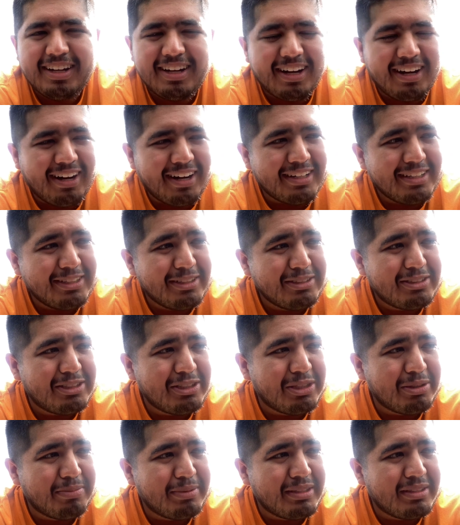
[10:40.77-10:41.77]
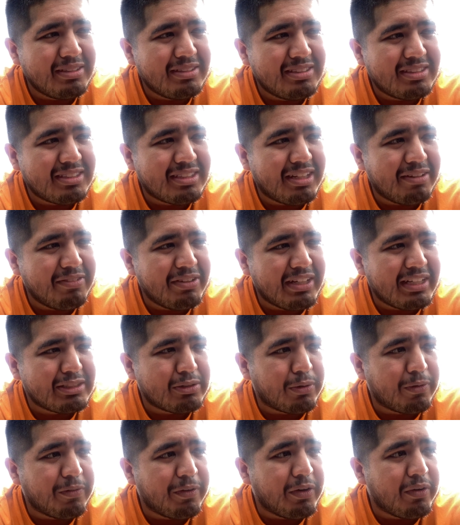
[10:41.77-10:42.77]
on YouTube and just give you guys a
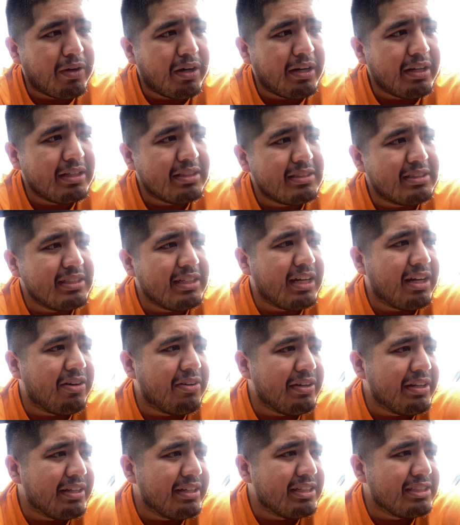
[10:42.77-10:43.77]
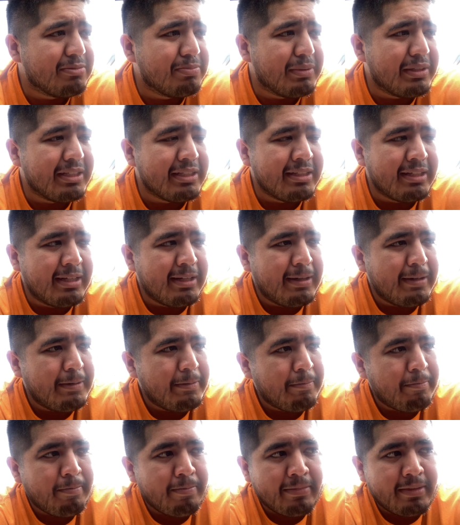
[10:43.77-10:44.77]
review on it and see how it is. But
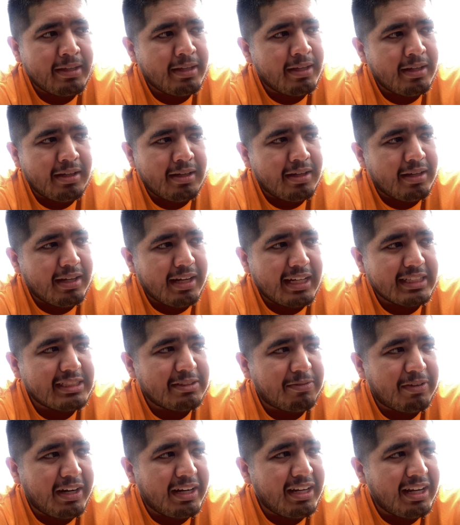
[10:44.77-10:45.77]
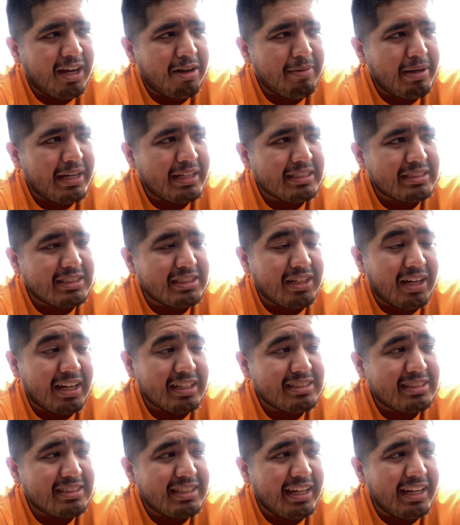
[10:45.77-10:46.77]
as of right now, man, it's
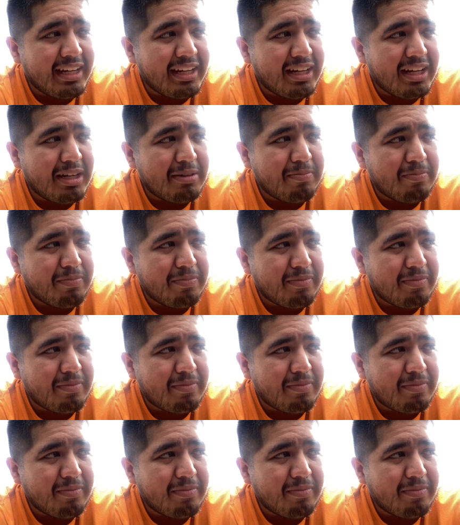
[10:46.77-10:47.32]
not staying up.